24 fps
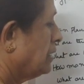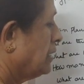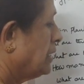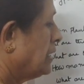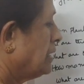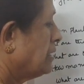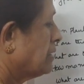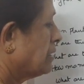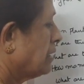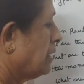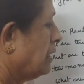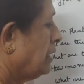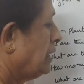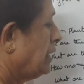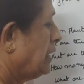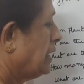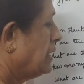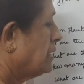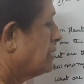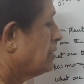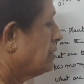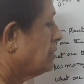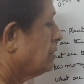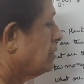It is called
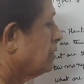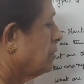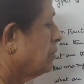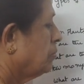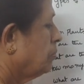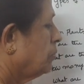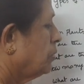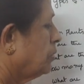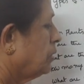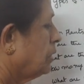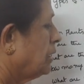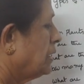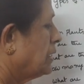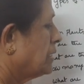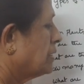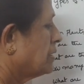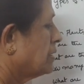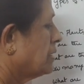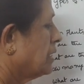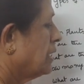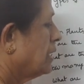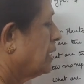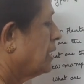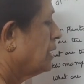as
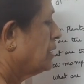bolus.